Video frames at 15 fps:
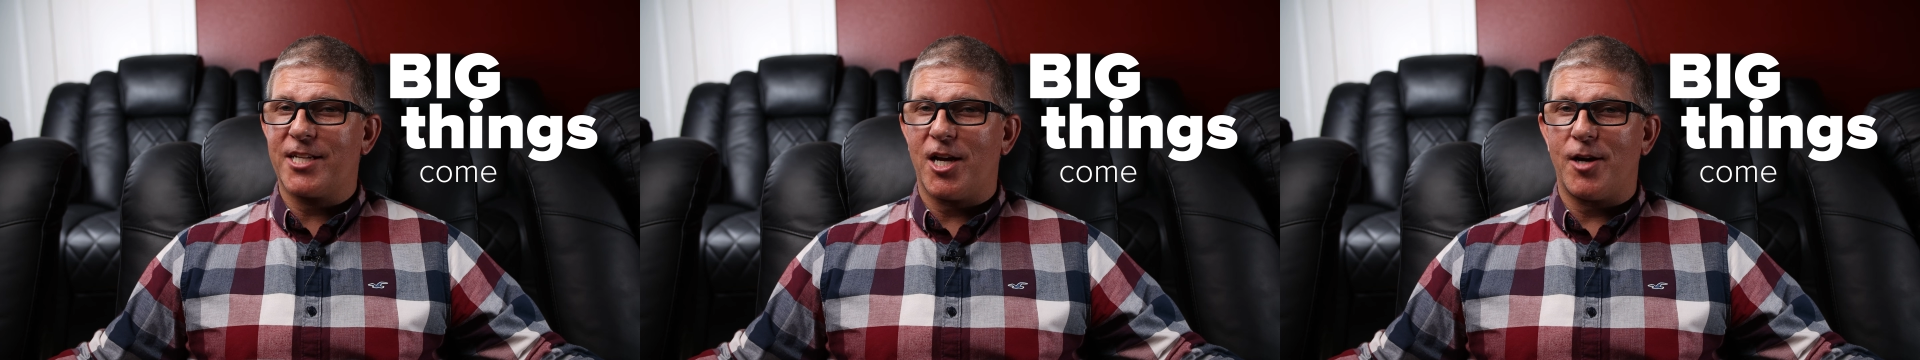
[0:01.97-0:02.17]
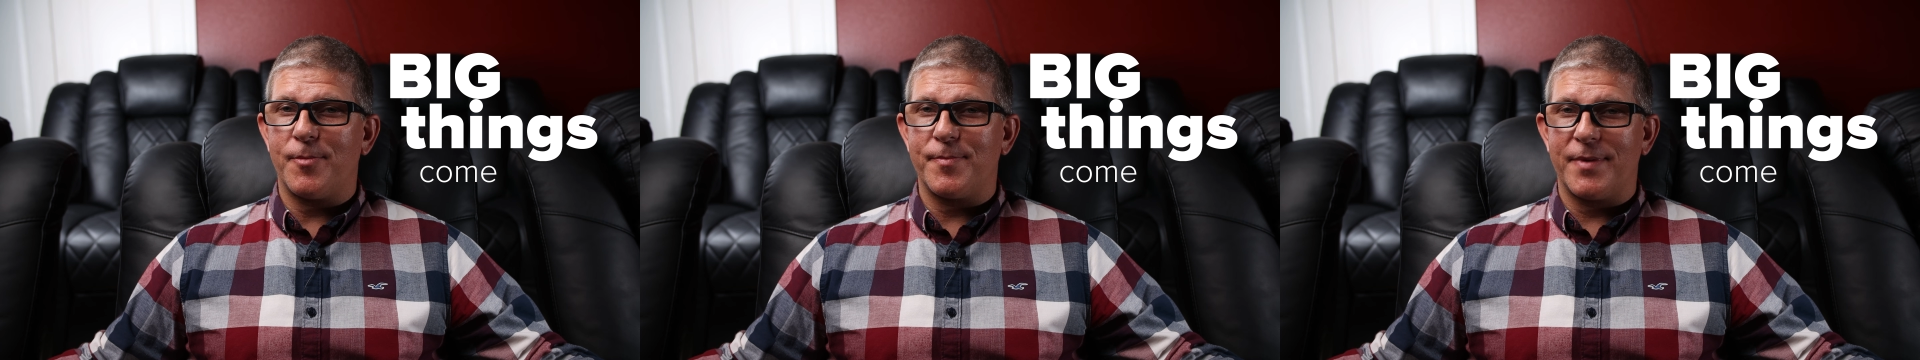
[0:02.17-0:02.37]

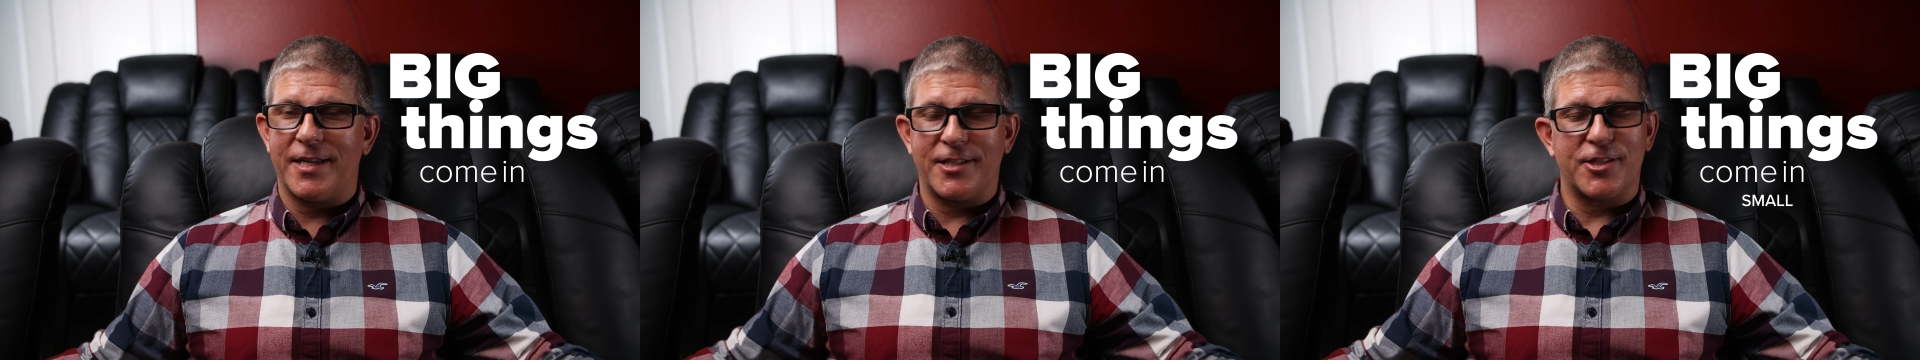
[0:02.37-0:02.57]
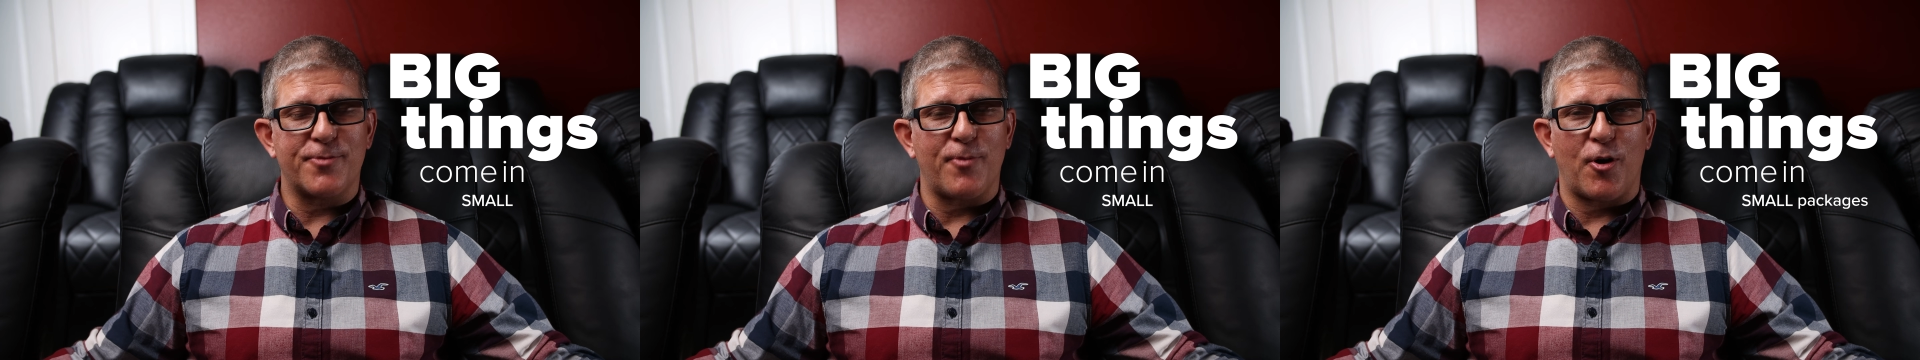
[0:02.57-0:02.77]
come
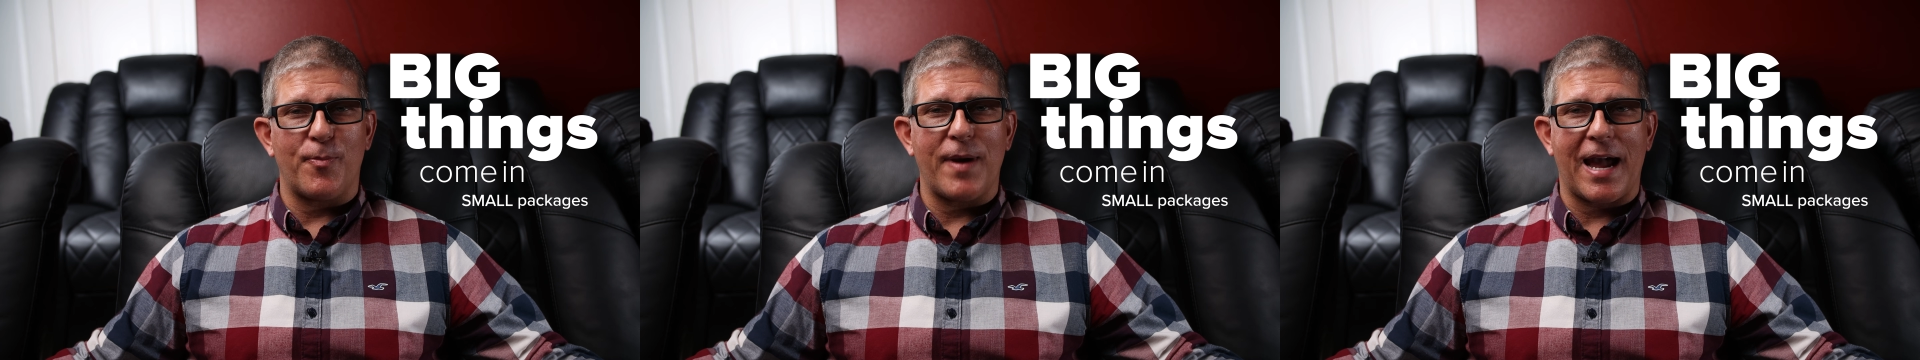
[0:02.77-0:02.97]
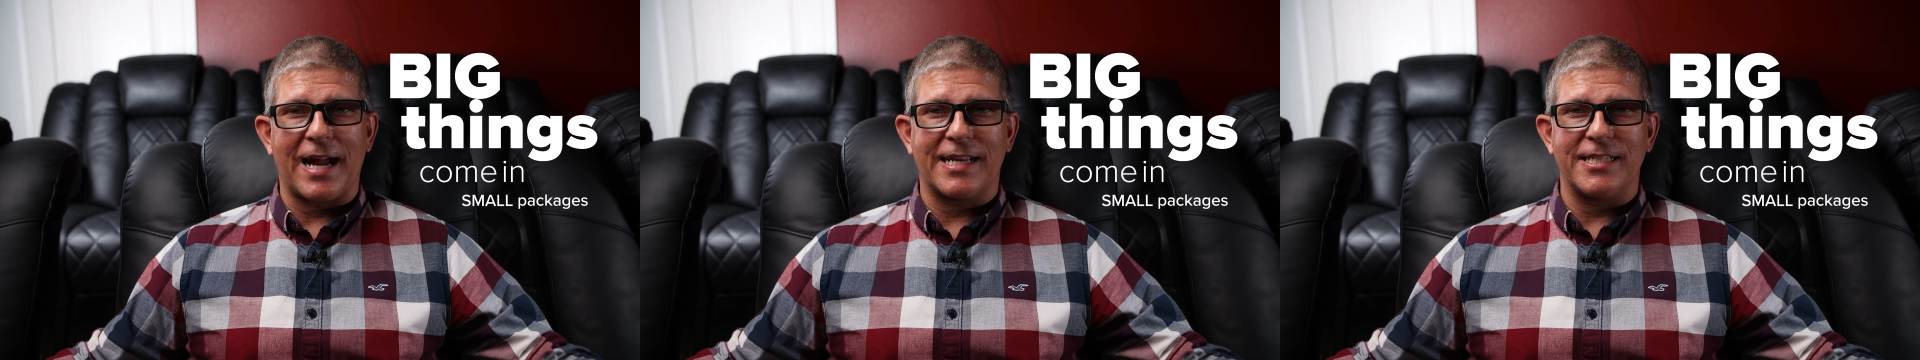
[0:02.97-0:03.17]
in small
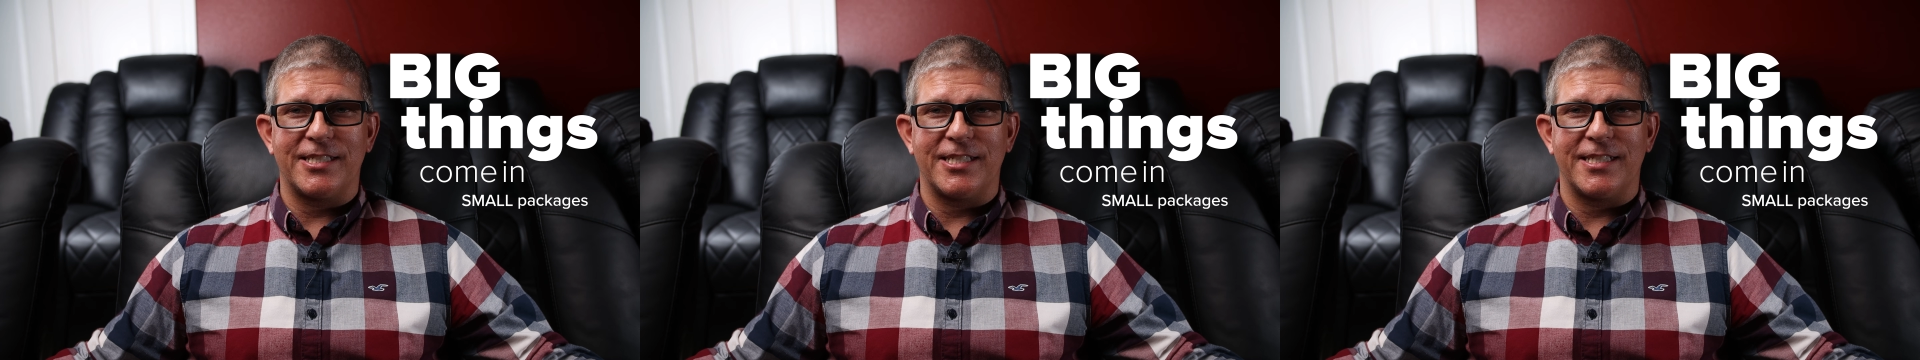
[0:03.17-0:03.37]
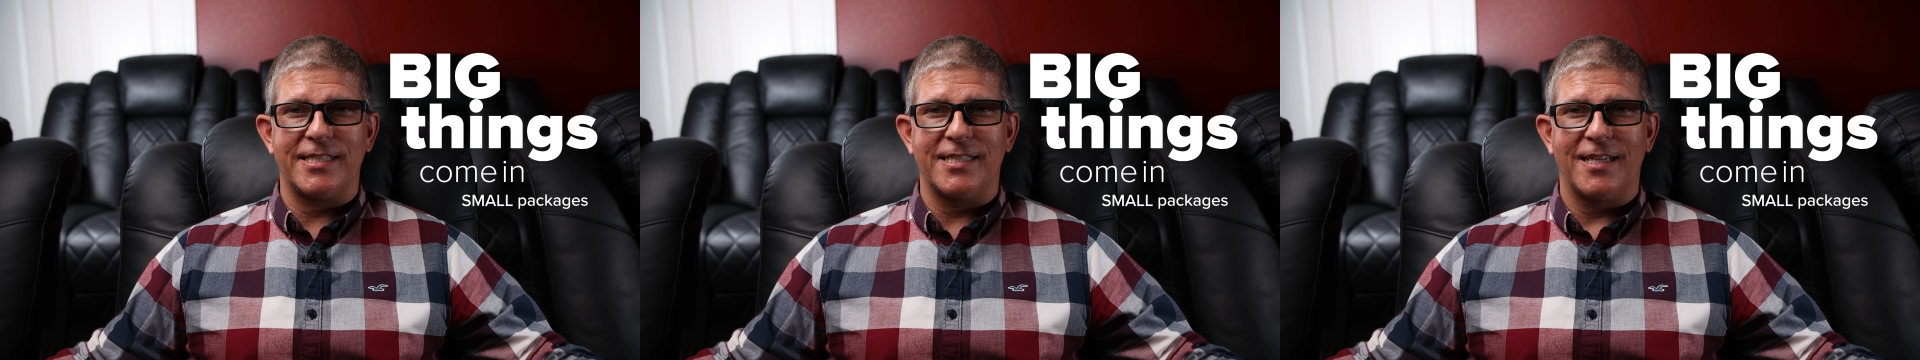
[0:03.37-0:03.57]

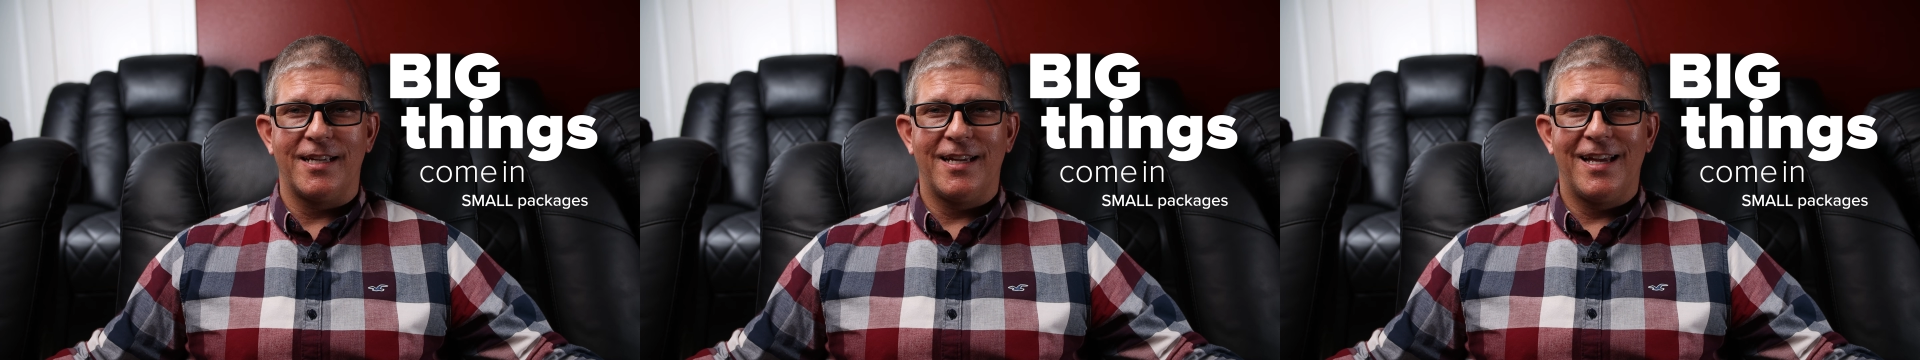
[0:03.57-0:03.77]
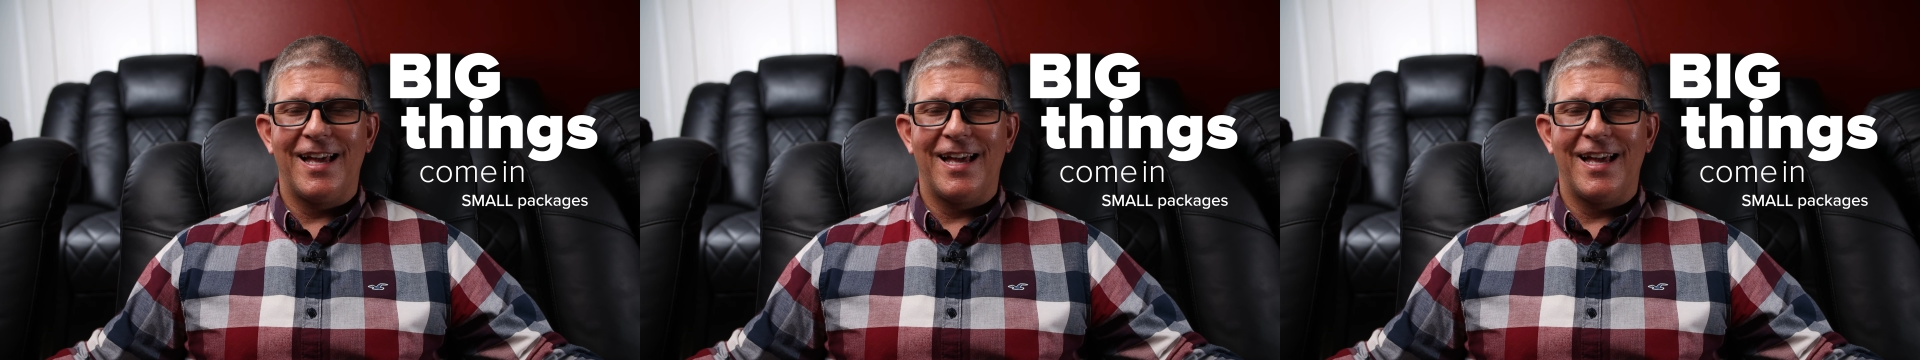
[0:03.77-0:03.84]
packages?